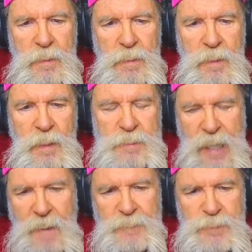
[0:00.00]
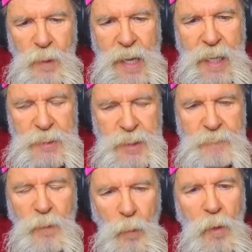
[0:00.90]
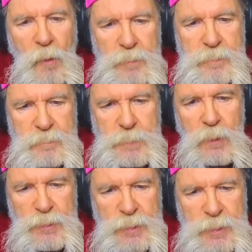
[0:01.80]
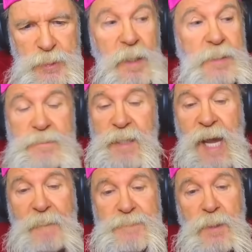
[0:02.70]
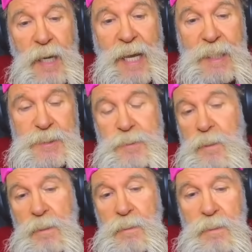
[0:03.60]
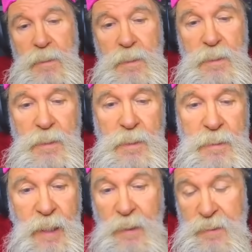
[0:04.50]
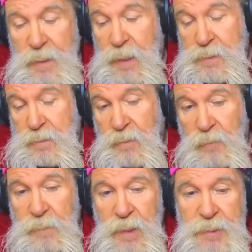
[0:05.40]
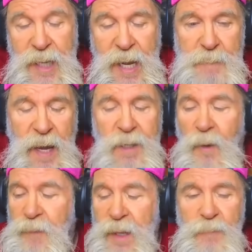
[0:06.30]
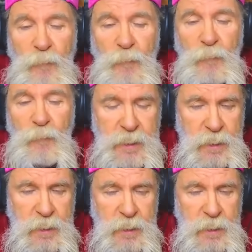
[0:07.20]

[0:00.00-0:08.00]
is capitalized. Every word, first letter is capitalized. Now, that takes a little bit of time. I don't think Rick...